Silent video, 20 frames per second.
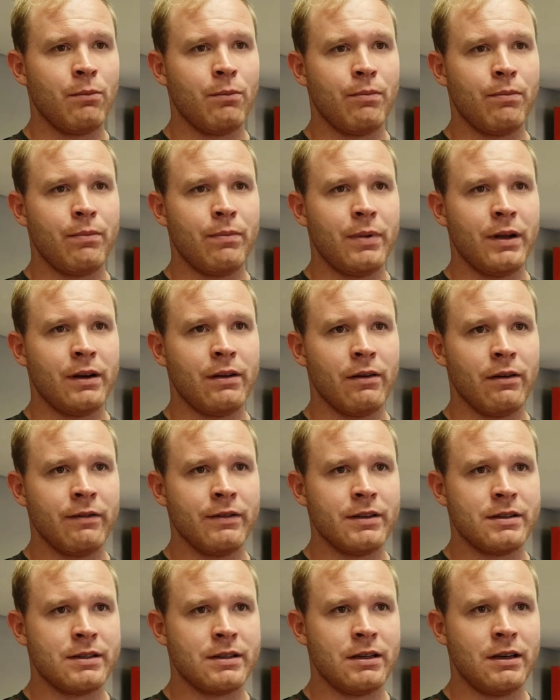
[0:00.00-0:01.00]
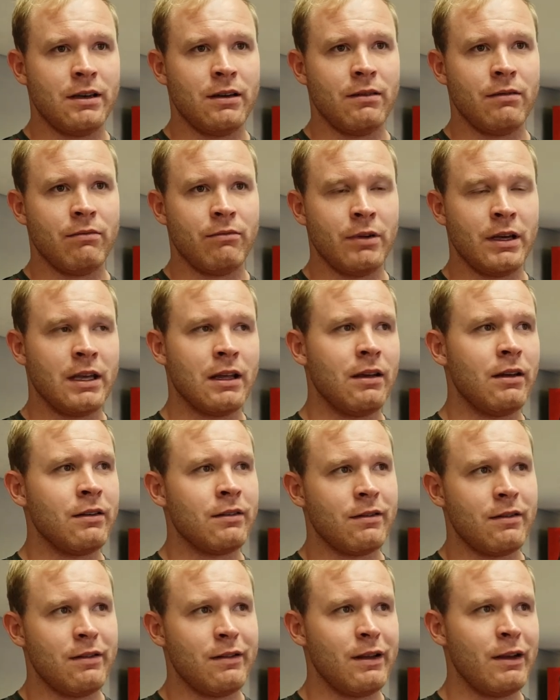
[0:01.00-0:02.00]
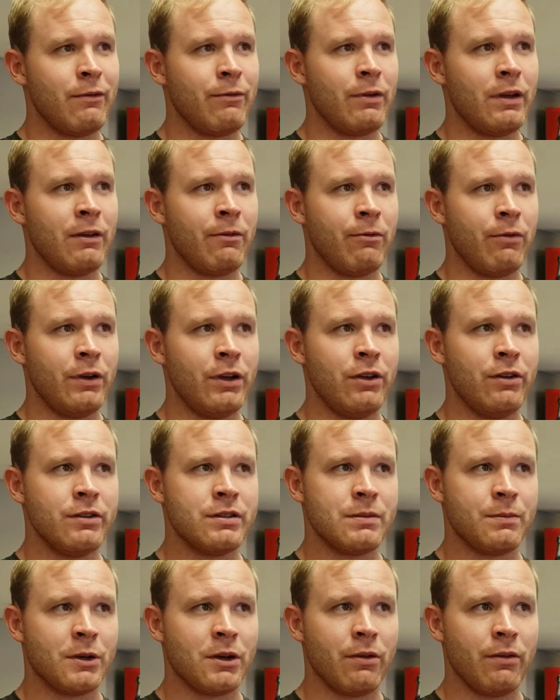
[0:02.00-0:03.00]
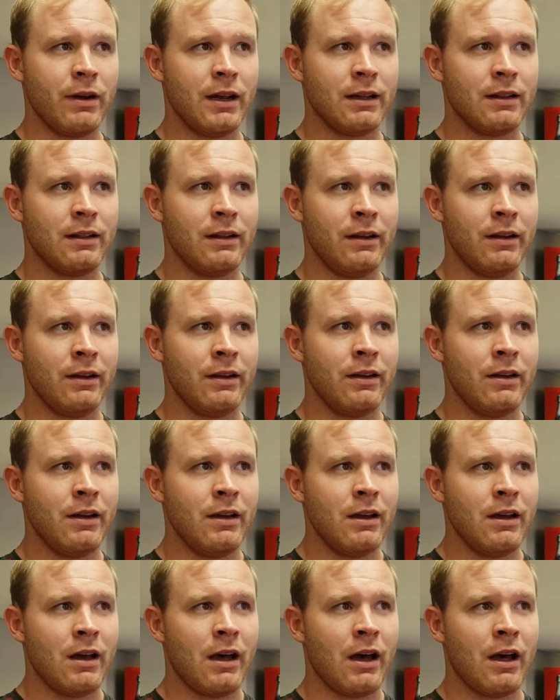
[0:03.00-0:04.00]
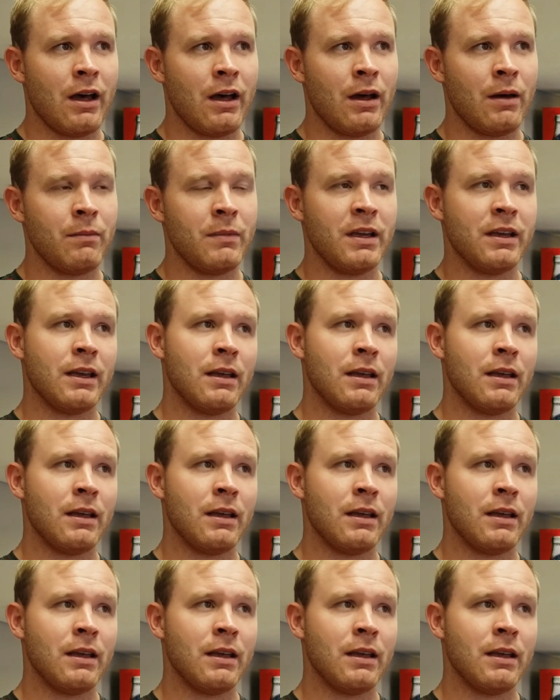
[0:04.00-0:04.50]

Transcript: but obviously if we use him correctly, he can